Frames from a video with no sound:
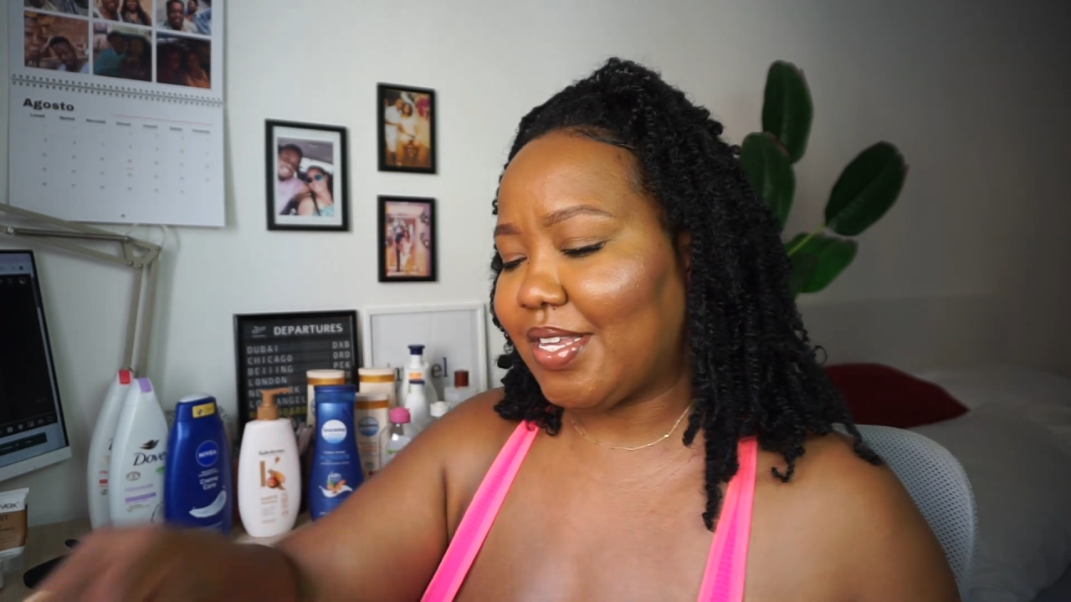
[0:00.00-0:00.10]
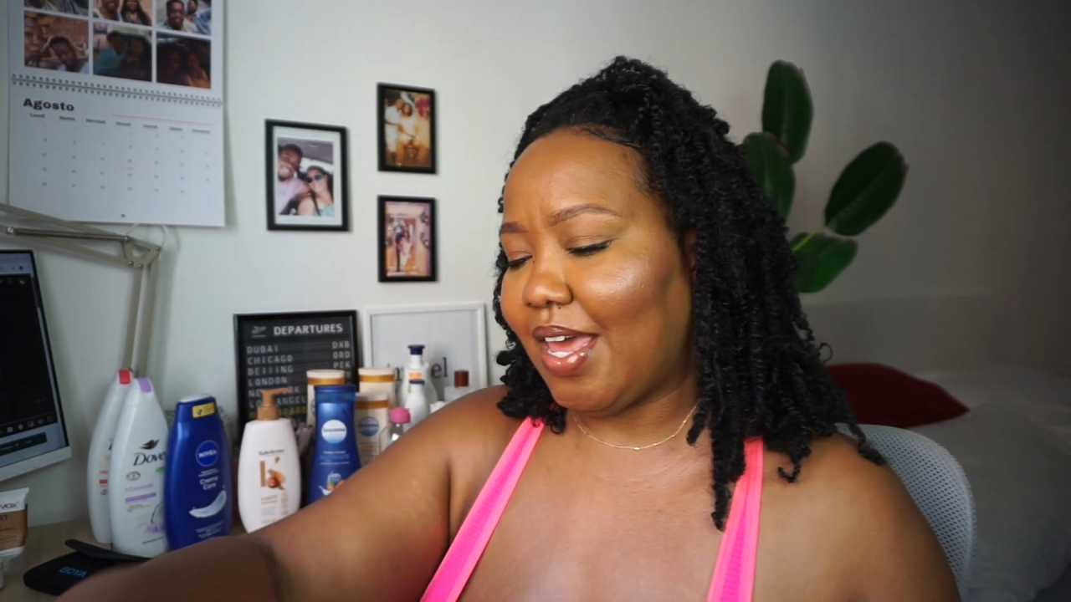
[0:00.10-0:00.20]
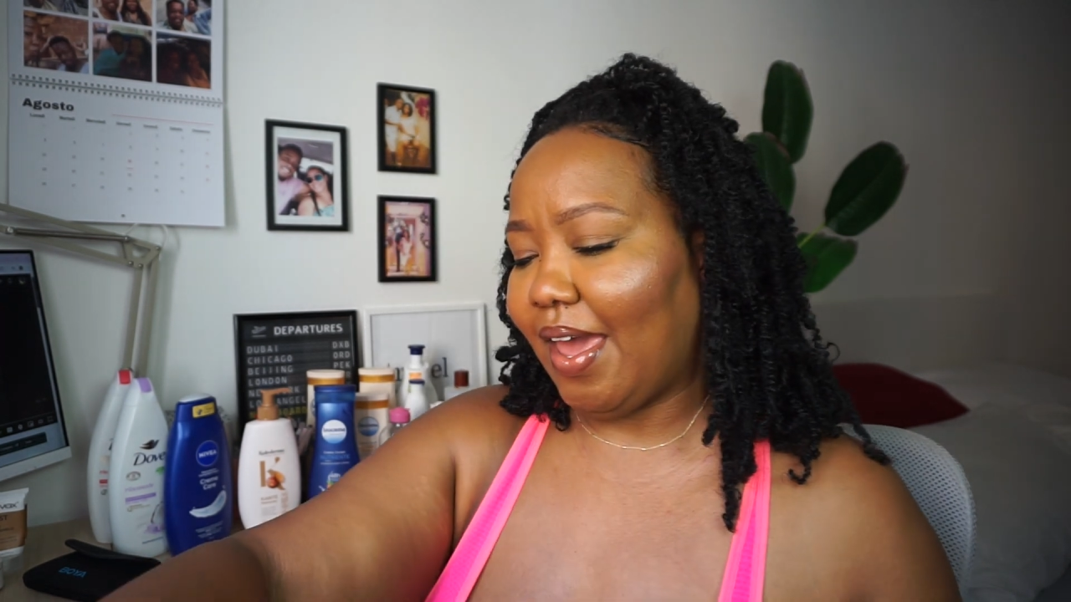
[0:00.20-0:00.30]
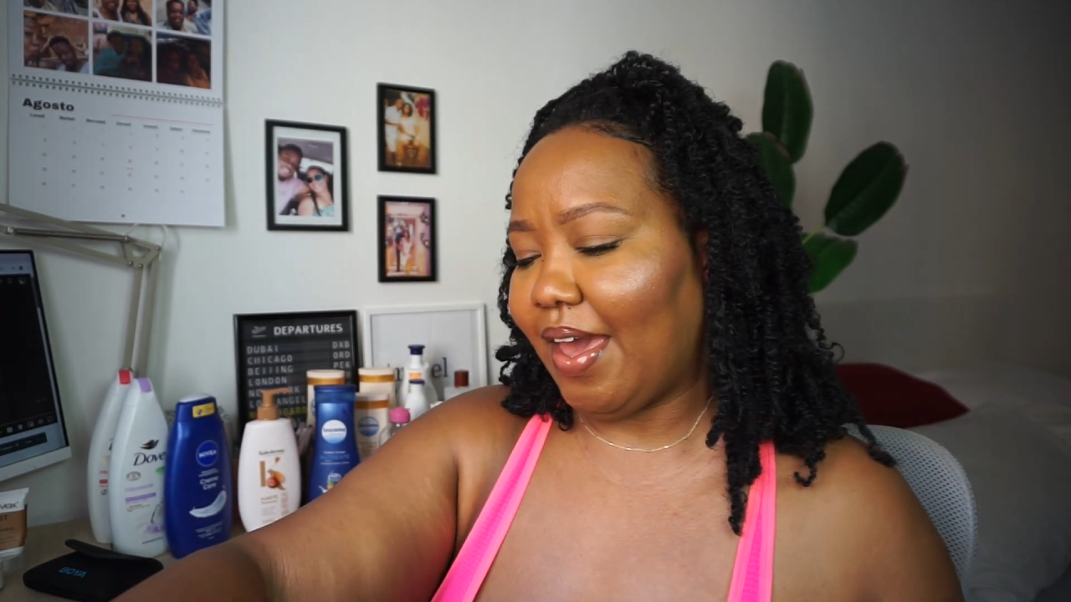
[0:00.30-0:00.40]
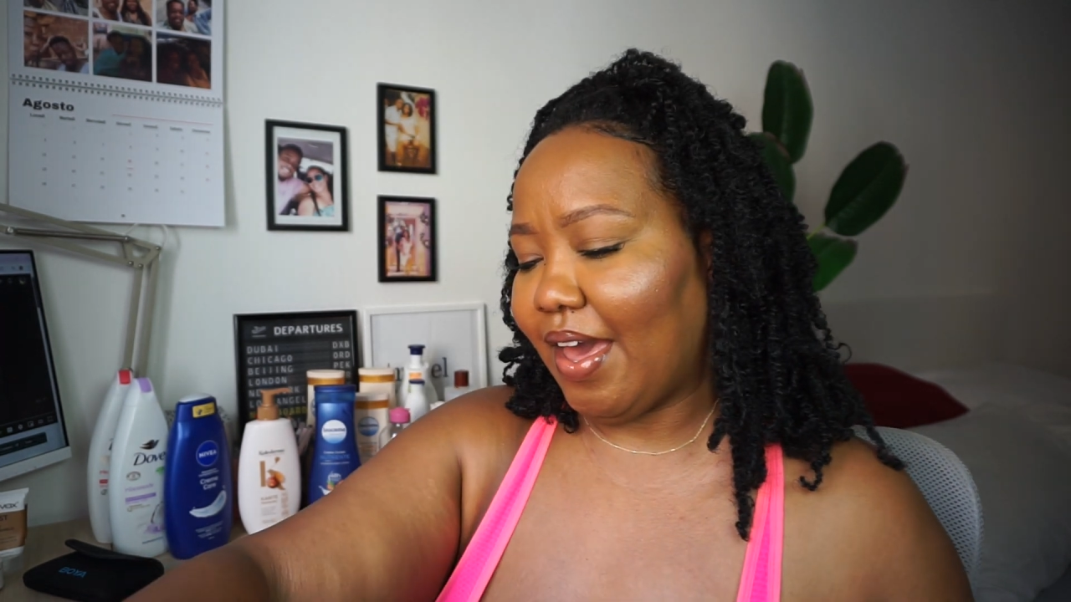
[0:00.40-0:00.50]

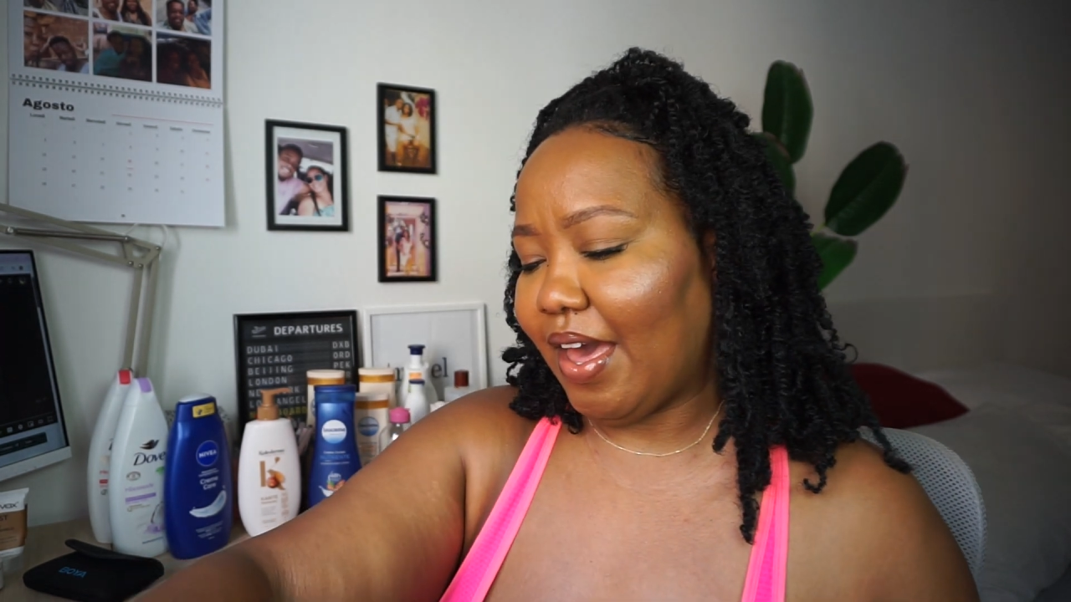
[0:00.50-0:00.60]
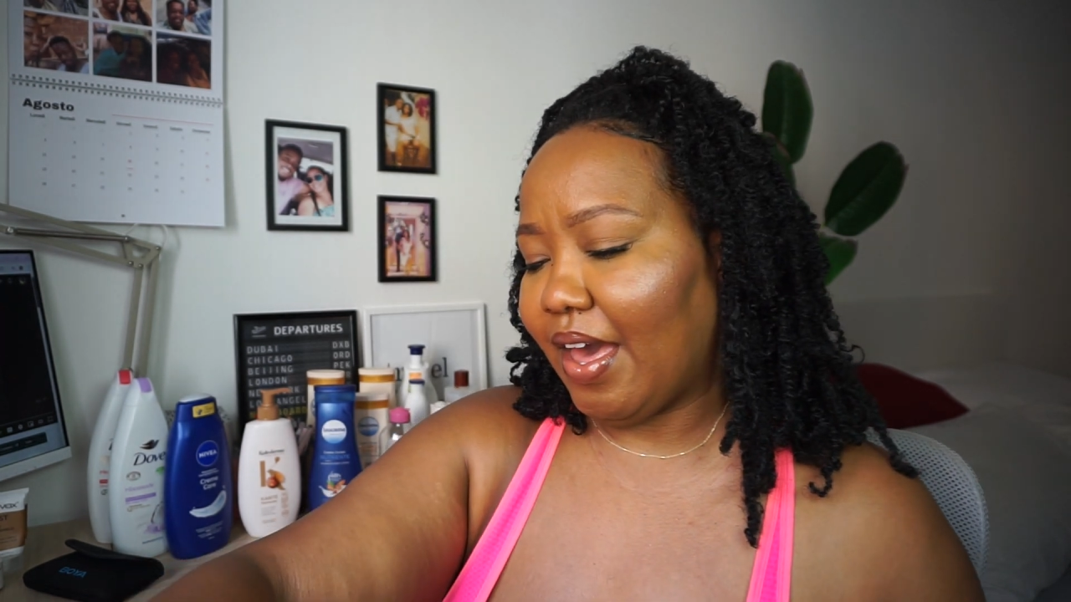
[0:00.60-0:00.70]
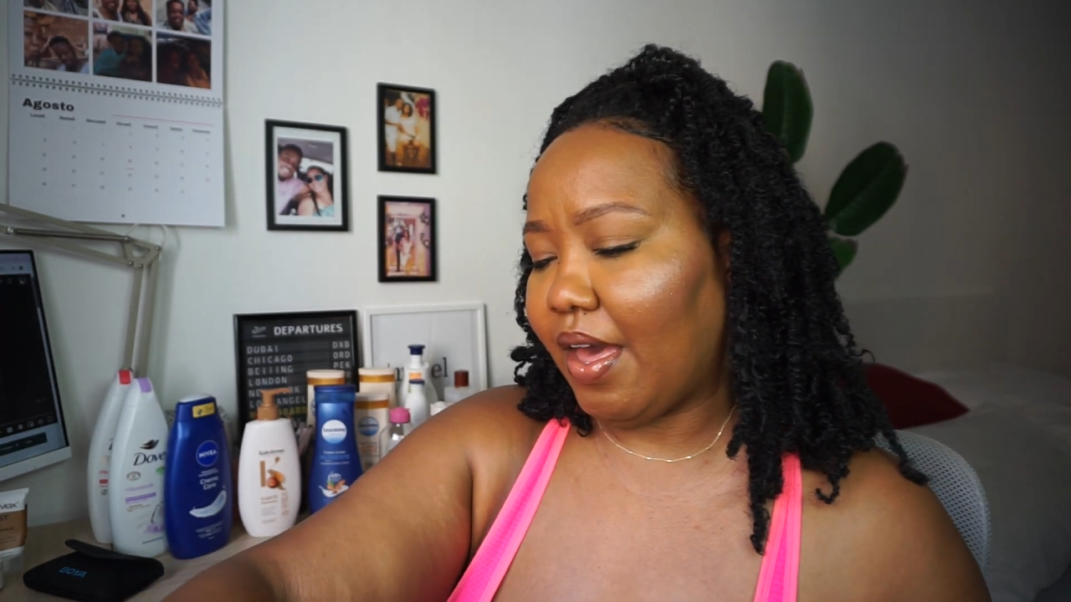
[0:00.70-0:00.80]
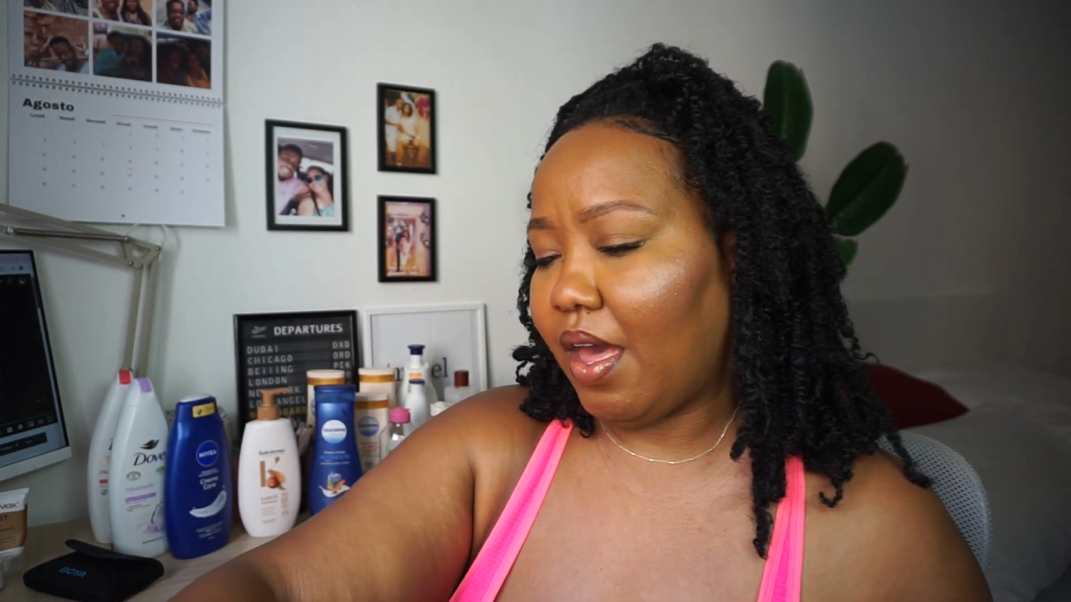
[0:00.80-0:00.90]
here